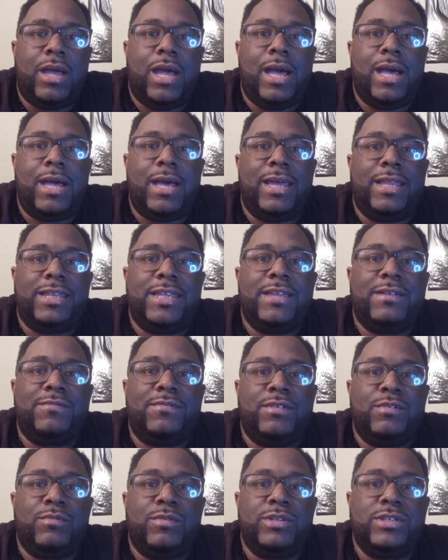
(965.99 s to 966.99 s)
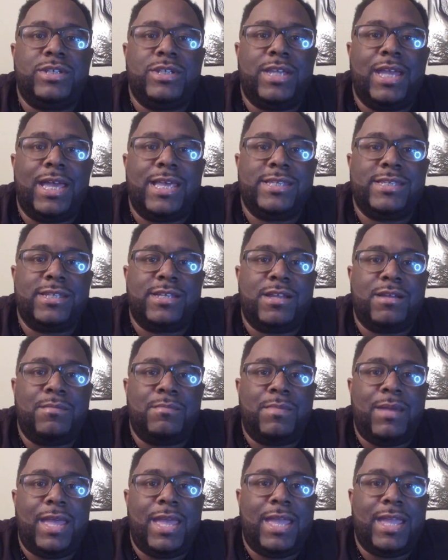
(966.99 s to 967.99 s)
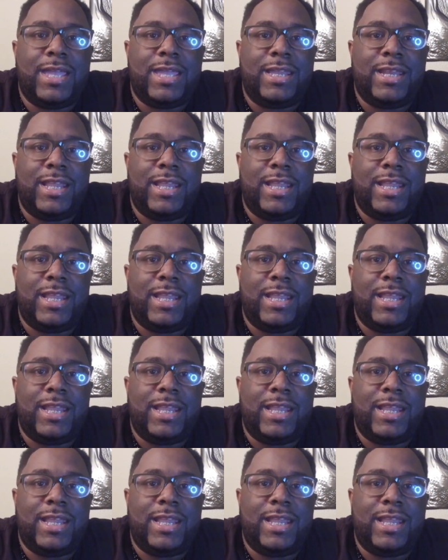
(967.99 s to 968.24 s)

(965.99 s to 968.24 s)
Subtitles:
I definitely want you guys to come back,